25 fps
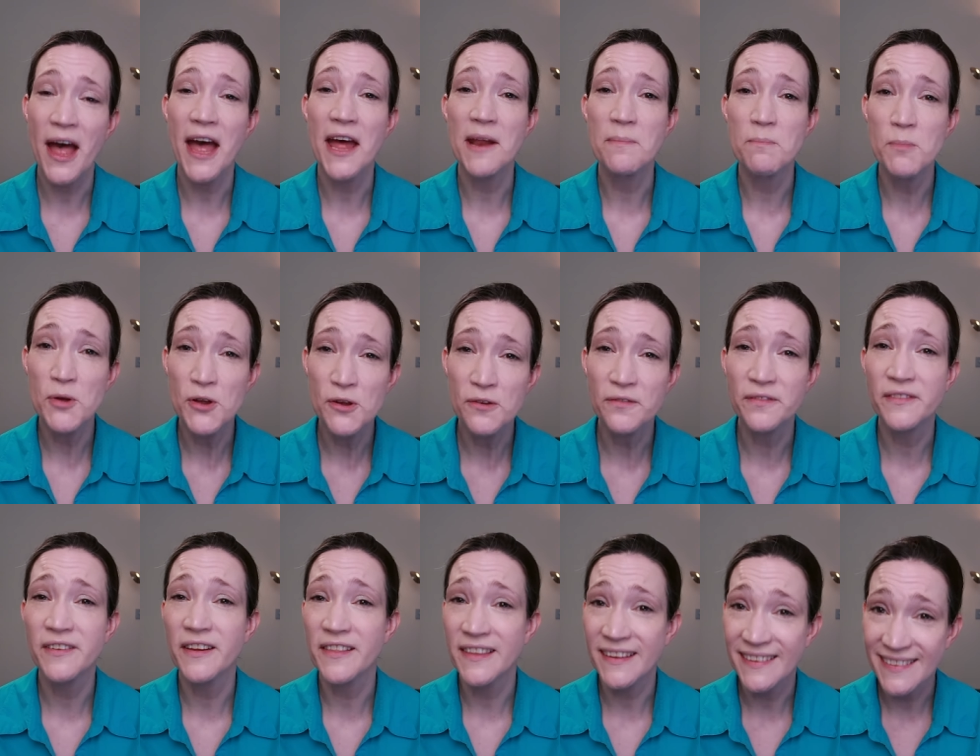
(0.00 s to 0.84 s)
and
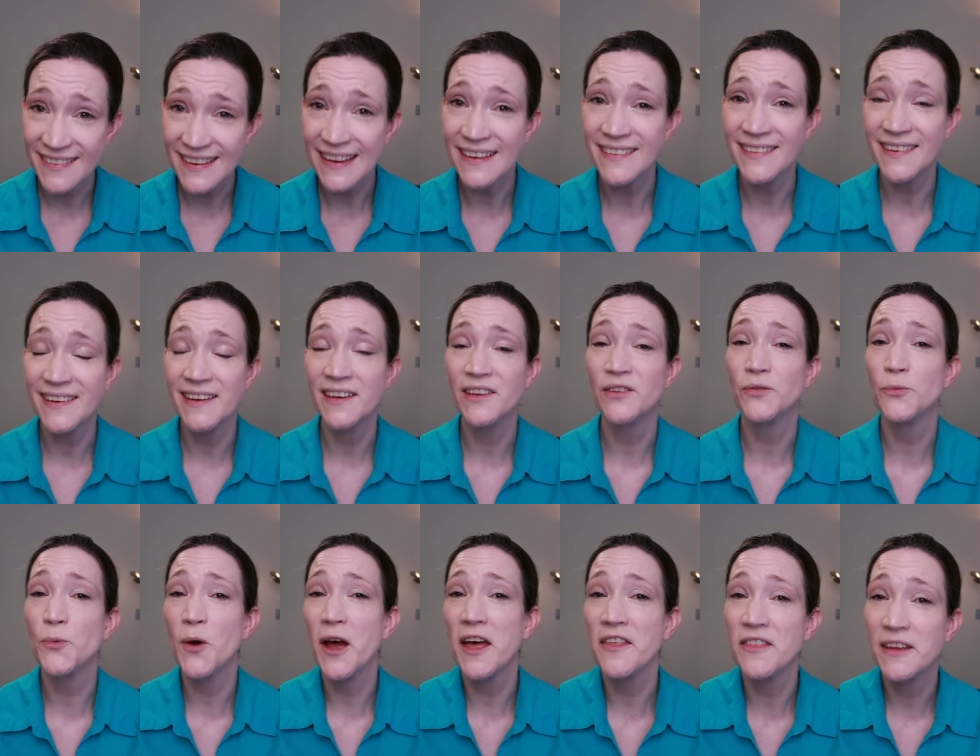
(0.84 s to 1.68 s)
move to the cities
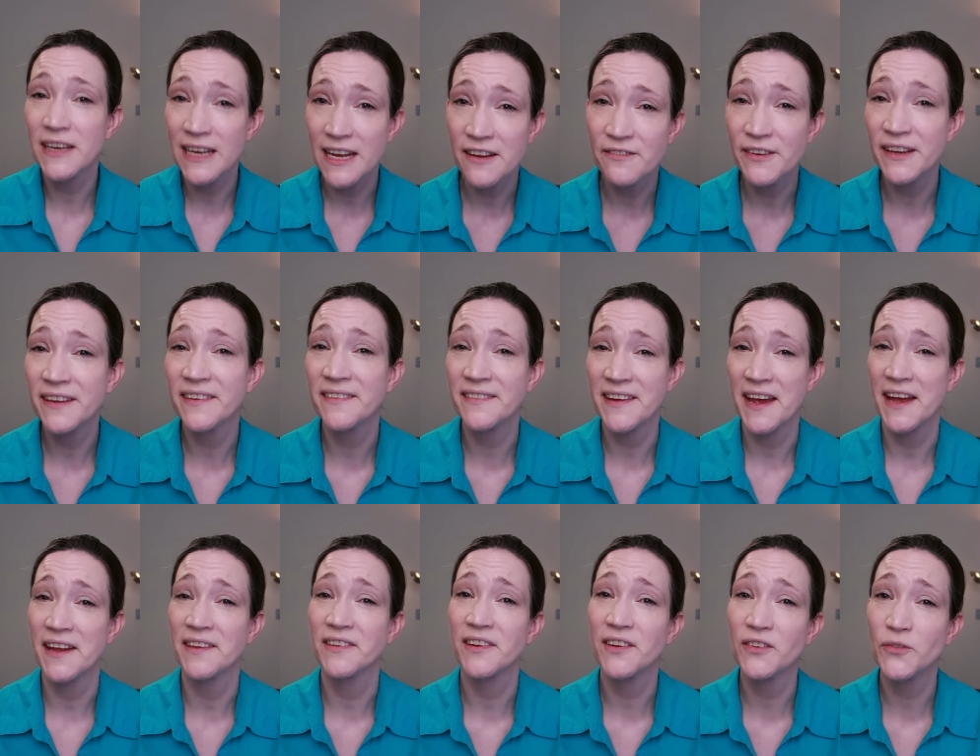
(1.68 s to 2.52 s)
where the living
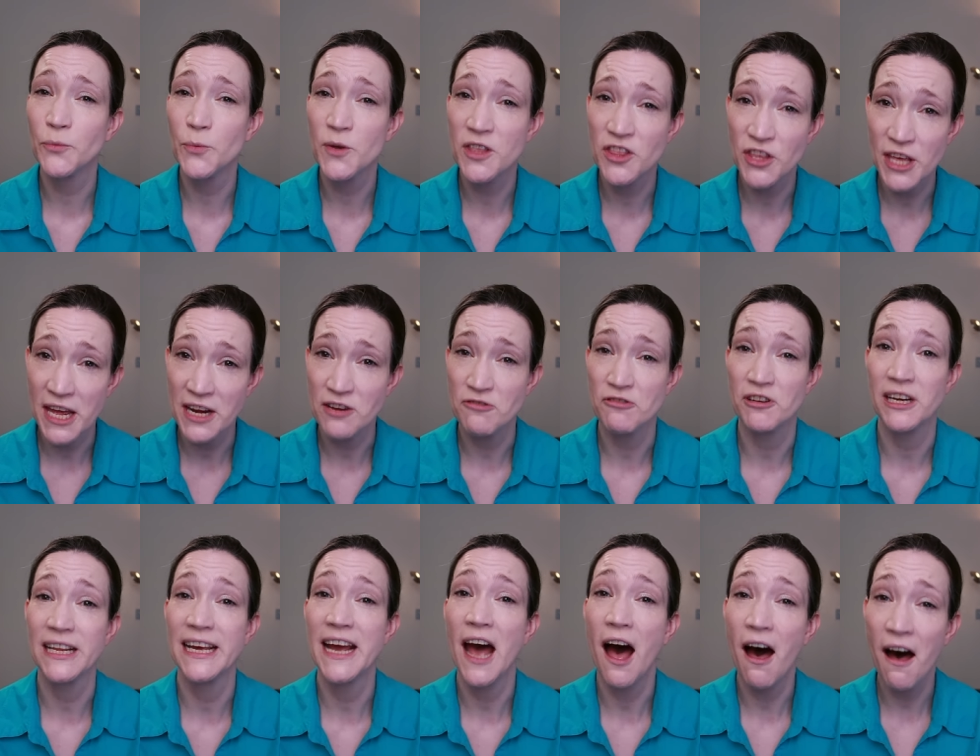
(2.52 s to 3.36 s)
standards were
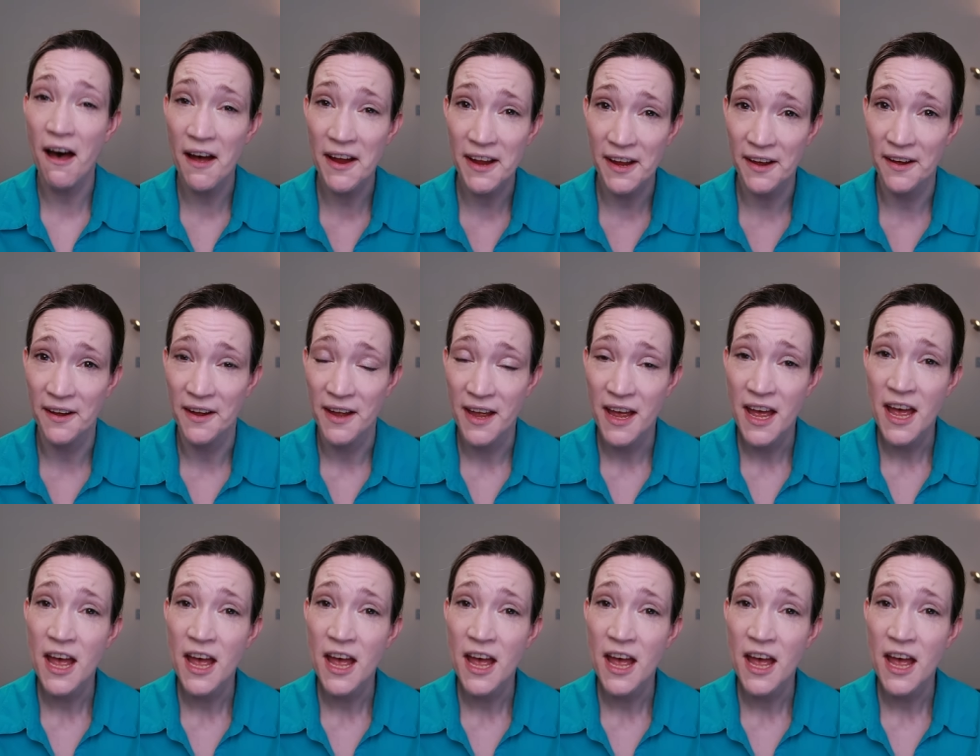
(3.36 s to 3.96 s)
generally higher